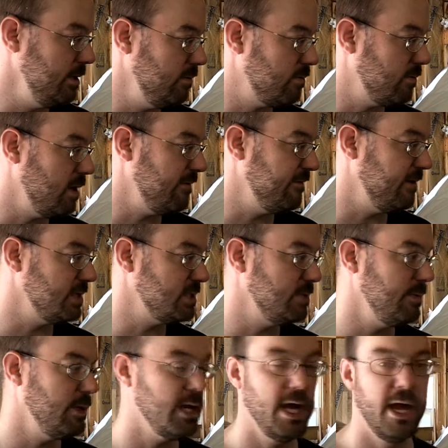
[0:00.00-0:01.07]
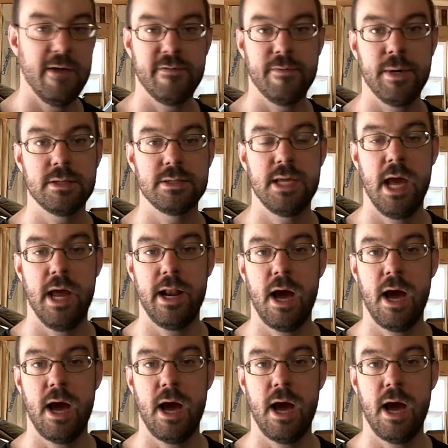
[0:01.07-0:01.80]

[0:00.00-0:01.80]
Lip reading: rough estimate, I have about 10